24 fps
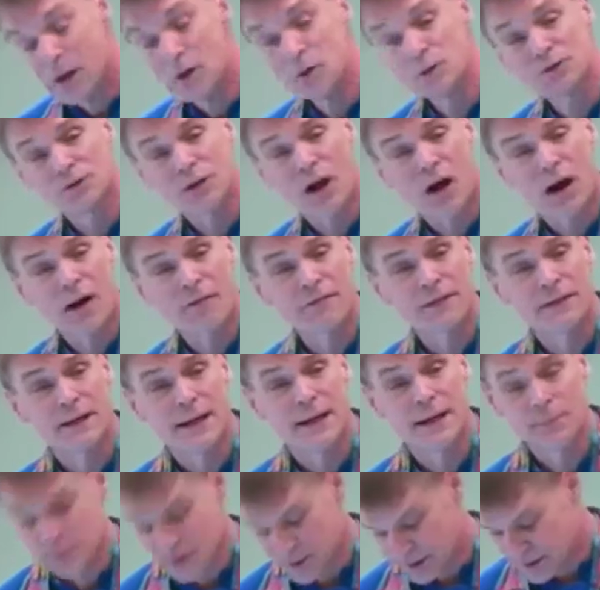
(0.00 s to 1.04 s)
most often
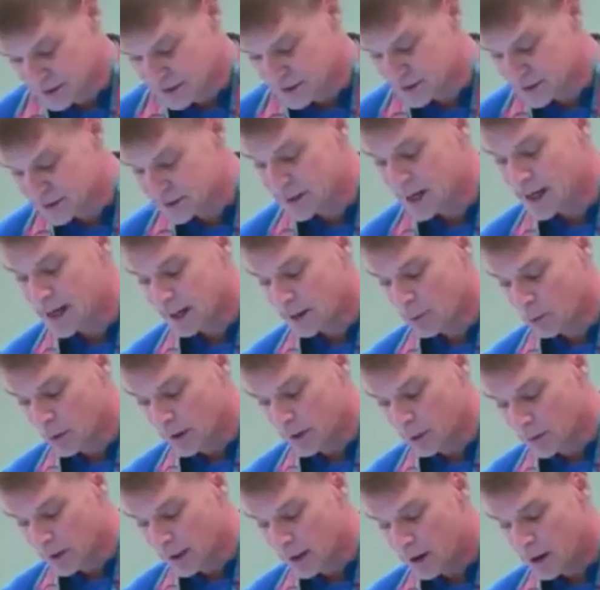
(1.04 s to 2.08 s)
keeps us stuck
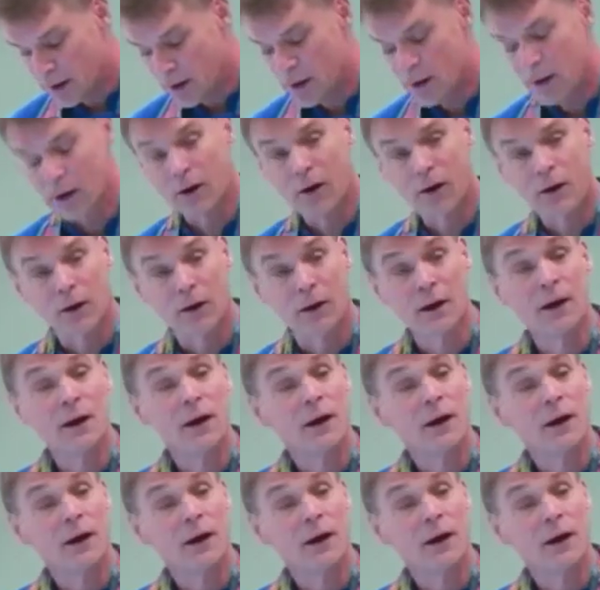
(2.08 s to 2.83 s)
where we are or